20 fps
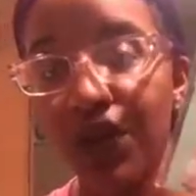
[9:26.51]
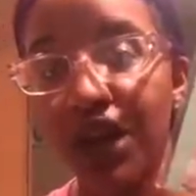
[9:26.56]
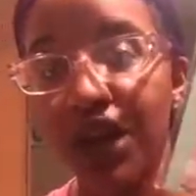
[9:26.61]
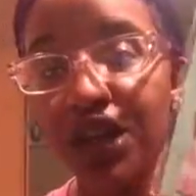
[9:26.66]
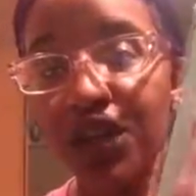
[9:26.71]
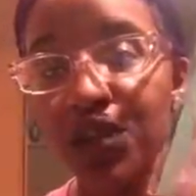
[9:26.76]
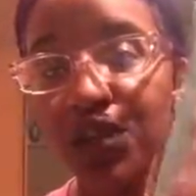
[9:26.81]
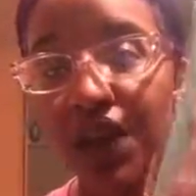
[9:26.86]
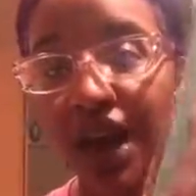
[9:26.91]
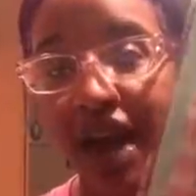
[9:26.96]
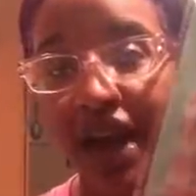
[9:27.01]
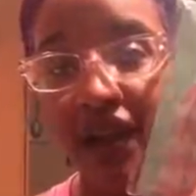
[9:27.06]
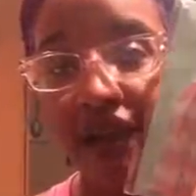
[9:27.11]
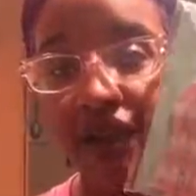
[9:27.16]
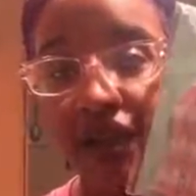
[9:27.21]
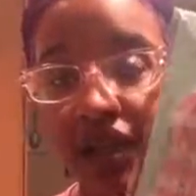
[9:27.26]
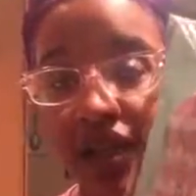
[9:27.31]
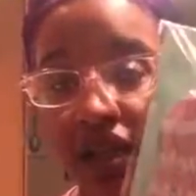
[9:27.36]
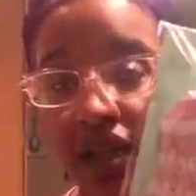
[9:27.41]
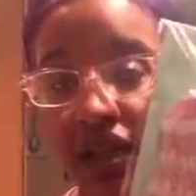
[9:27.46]
They do
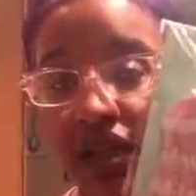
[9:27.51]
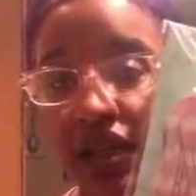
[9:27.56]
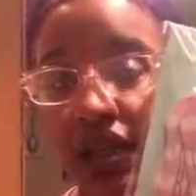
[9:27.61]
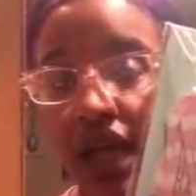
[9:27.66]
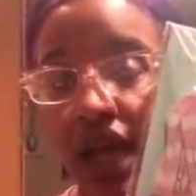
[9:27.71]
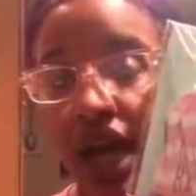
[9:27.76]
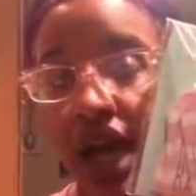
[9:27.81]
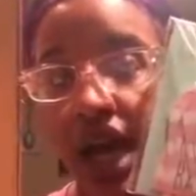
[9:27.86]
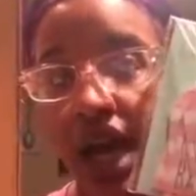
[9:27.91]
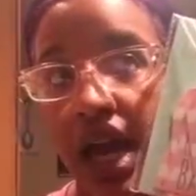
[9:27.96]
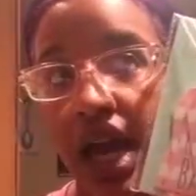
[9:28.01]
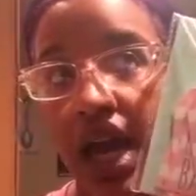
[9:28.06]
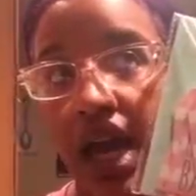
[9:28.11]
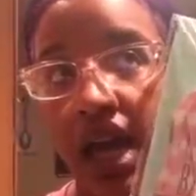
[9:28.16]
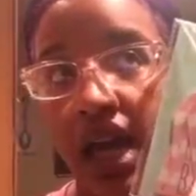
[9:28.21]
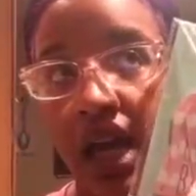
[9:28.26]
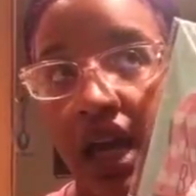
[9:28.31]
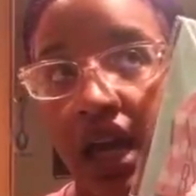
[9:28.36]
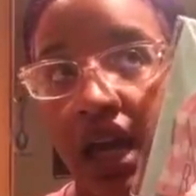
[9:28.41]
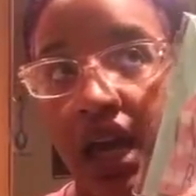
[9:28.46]
have these
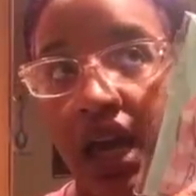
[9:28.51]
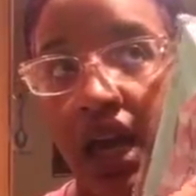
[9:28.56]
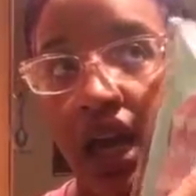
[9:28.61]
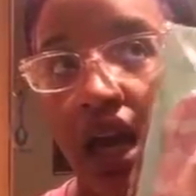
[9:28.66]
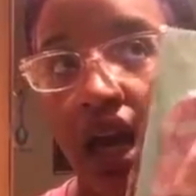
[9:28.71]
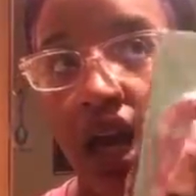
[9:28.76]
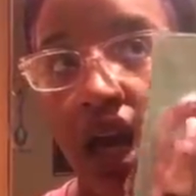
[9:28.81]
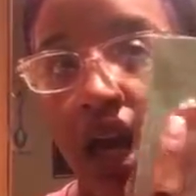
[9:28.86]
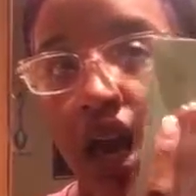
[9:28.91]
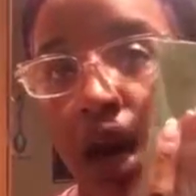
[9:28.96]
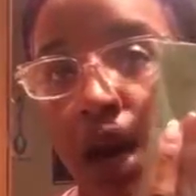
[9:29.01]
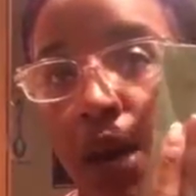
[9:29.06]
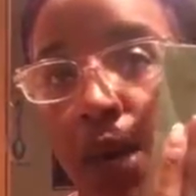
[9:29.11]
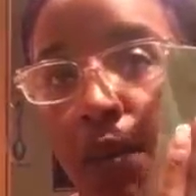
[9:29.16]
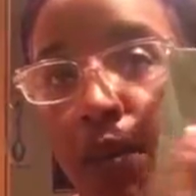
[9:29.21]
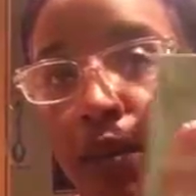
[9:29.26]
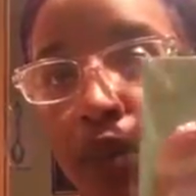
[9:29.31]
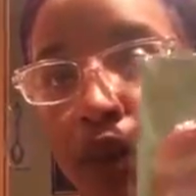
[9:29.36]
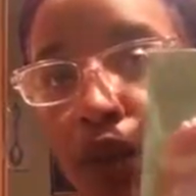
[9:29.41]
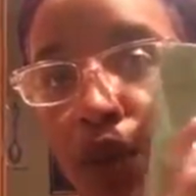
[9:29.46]
in
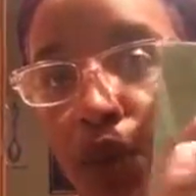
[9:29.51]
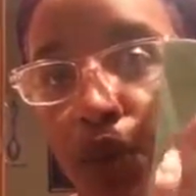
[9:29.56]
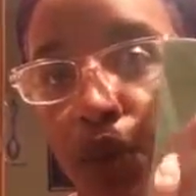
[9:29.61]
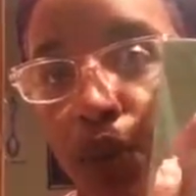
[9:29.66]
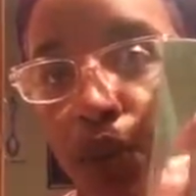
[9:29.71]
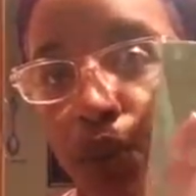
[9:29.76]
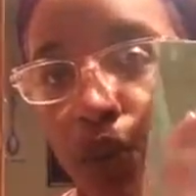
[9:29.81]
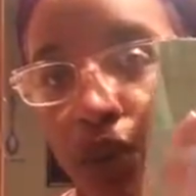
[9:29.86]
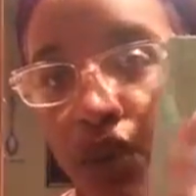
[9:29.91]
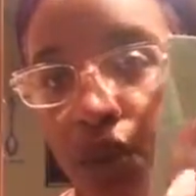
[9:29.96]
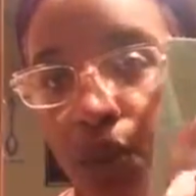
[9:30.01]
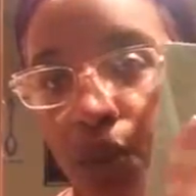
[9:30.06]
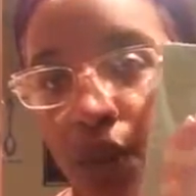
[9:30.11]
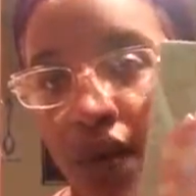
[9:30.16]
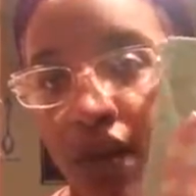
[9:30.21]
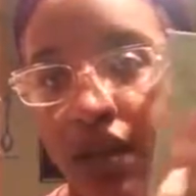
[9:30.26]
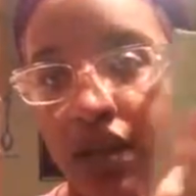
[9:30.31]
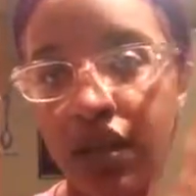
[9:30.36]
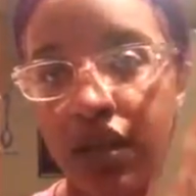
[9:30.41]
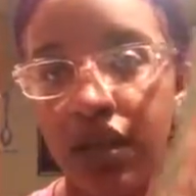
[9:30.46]
blue with the
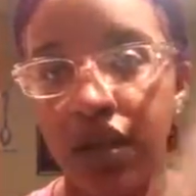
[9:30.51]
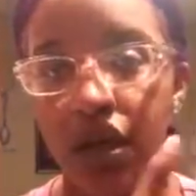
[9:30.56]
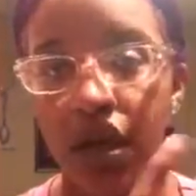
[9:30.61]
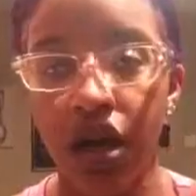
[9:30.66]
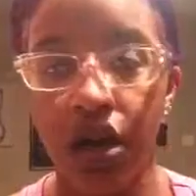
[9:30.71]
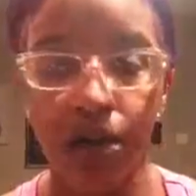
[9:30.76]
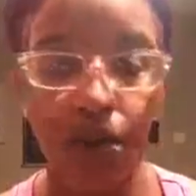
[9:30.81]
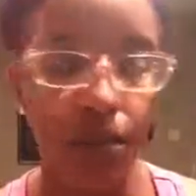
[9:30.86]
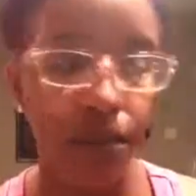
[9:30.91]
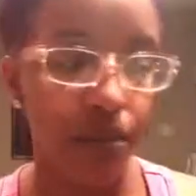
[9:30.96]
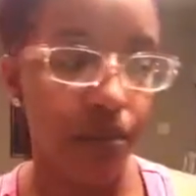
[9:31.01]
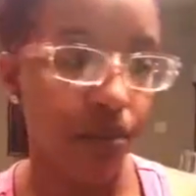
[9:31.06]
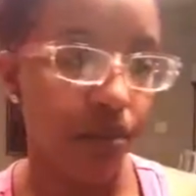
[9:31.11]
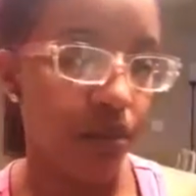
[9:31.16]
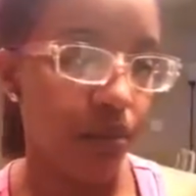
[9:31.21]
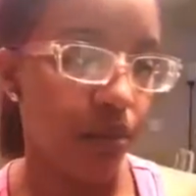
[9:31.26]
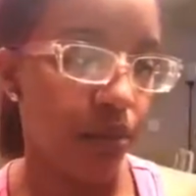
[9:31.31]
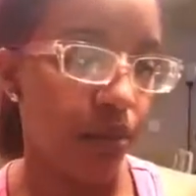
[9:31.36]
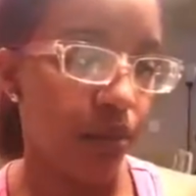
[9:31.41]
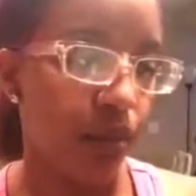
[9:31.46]
white, um,
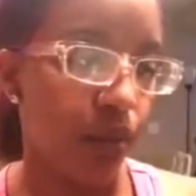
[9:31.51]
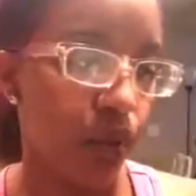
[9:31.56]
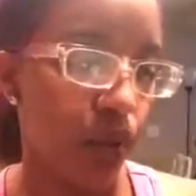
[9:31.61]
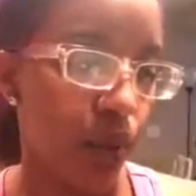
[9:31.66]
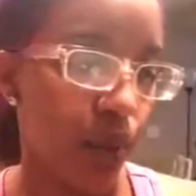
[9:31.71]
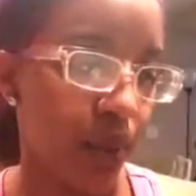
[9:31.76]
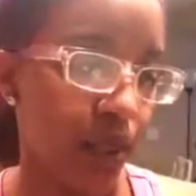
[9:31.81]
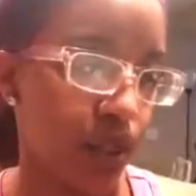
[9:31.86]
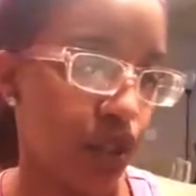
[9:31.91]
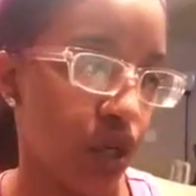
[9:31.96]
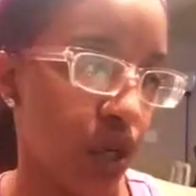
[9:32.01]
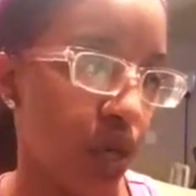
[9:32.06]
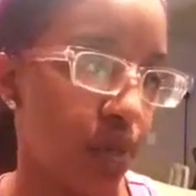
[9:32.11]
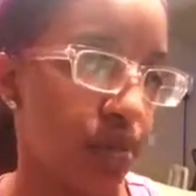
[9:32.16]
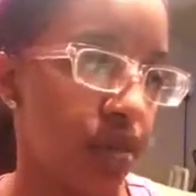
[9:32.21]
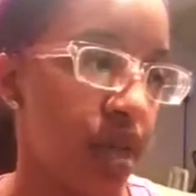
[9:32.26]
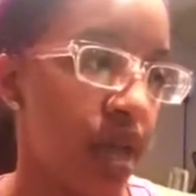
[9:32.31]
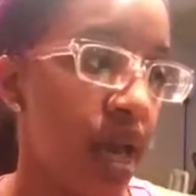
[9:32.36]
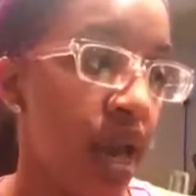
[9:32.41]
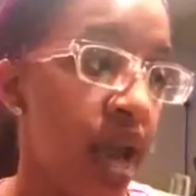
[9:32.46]
blue and white stripes.